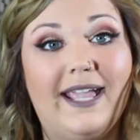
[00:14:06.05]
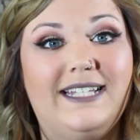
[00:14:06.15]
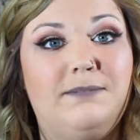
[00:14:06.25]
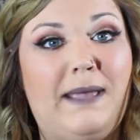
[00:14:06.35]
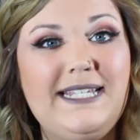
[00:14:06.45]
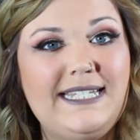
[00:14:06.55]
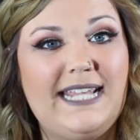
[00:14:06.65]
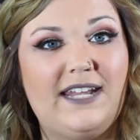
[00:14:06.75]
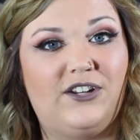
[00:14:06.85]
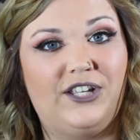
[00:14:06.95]
It's best to
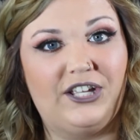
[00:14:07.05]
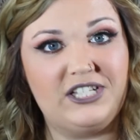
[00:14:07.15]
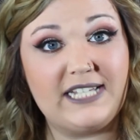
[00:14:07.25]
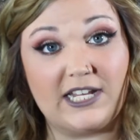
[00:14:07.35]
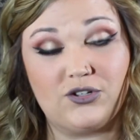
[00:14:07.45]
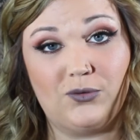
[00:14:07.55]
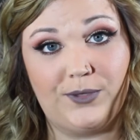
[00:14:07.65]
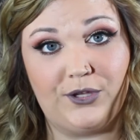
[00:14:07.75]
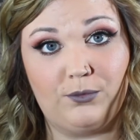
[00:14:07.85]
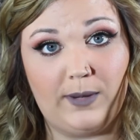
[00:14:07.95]
get on a good schedule
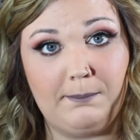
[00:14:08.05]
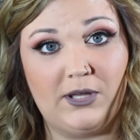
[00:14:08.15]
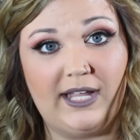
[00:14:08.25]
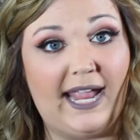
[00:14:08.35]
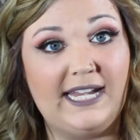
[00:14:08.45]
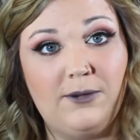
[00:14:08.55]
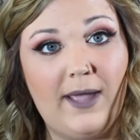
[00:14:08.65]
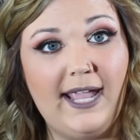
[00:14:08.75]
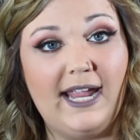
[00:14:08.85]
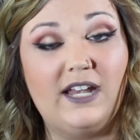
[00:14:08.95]
with your rebook
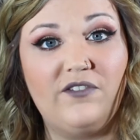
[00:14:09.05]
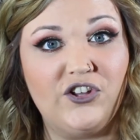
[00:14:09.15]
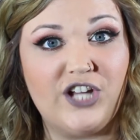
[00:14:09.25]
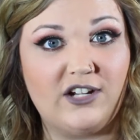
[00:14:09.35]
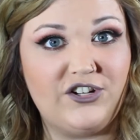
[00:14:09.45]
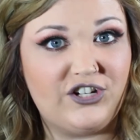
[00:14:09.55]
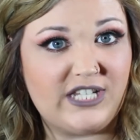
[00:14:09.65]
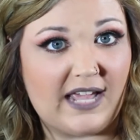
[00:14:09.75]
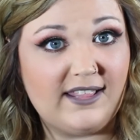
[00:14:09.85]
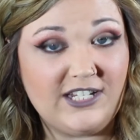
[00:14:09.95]
anyway, and if you talk to your
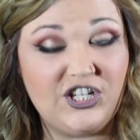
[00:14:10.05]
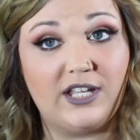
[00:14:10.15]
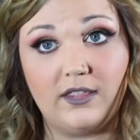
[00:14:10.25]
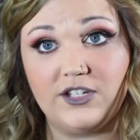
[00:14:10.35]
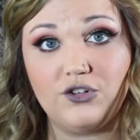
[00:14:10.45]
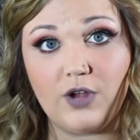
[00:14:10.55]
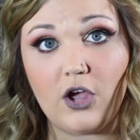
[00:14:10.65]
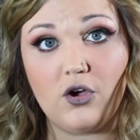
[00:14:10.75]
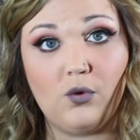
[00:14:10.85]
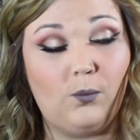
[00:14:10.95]
stylist, she can let you
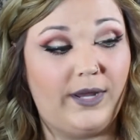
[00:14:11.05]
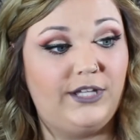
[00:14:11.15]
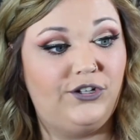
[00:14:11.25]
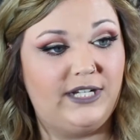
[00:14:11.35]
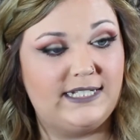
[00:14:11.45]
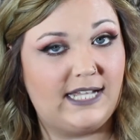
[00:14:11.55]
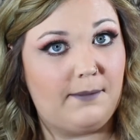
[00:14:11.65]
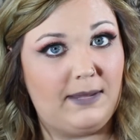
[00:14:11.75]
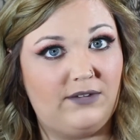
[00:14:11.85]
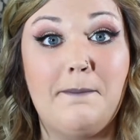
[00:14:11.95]
know when you need to
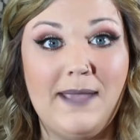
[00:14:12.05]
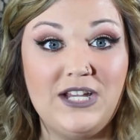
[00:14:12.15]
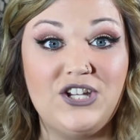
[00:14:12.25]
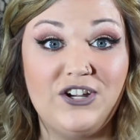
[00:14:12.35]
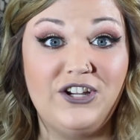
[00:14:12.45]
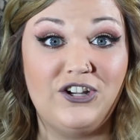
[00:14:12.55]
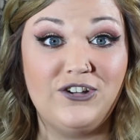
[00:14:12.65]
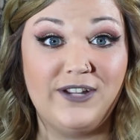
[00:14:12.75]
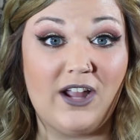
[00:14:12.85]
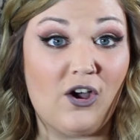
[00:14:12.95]
come in. Make sure you're
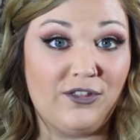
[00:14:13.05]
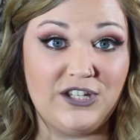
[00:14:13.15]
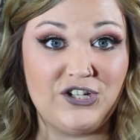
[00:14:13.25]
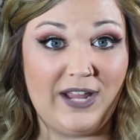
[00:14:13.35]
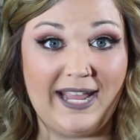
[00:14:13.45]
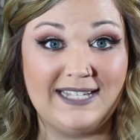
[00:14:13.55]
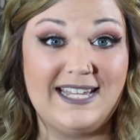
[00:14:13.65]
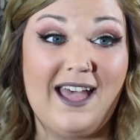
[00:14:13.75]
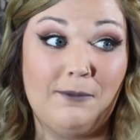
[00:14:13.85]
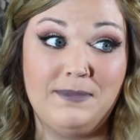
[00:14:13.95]
doing all that you can
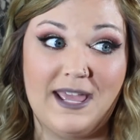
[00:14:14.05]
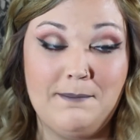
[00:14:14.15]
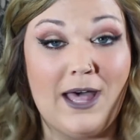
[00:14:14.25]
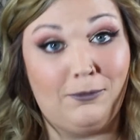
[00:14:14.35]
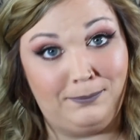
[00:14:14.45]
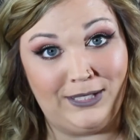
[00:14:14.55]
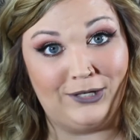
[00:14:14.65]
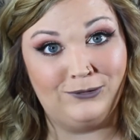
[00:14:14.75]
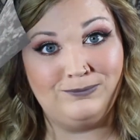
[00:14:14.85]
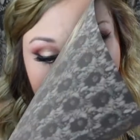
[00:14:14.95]
to help them help
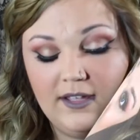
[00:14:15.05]
you.